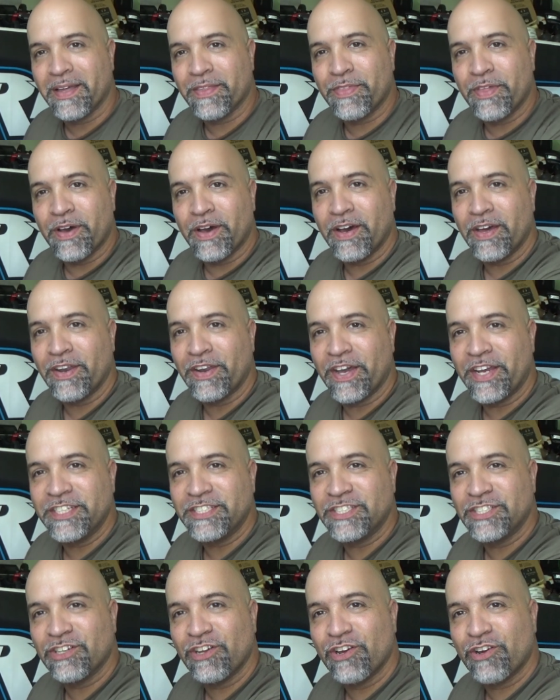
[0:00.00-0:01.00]
the
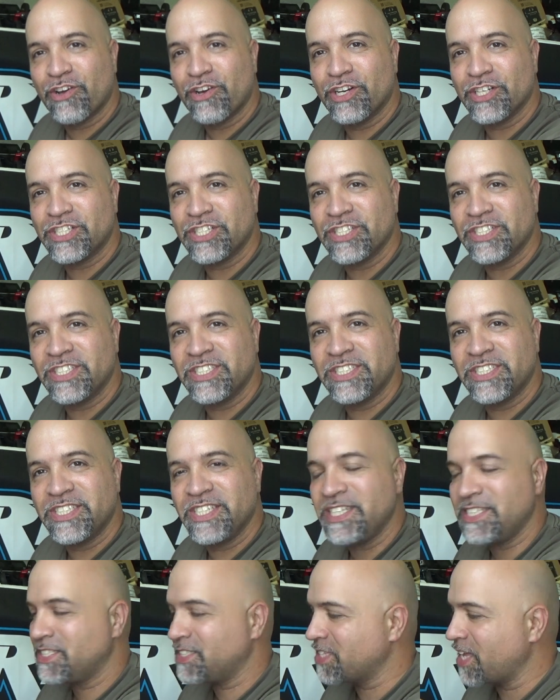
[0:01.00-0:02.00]
nice cushion
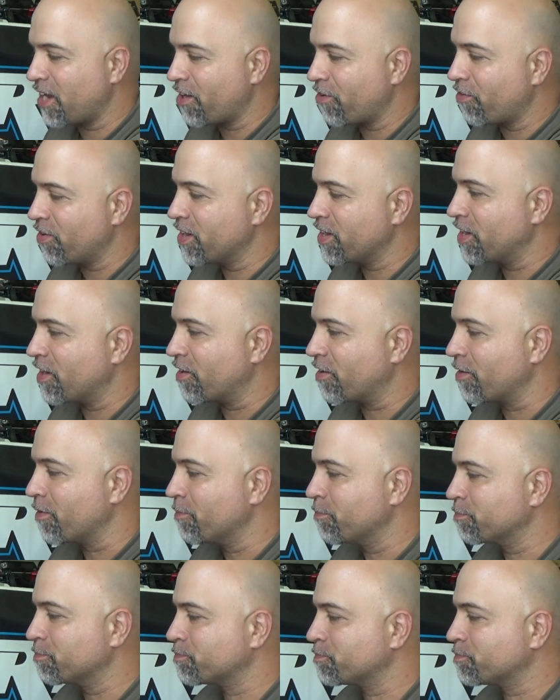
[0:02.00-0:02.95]
seats that are in here.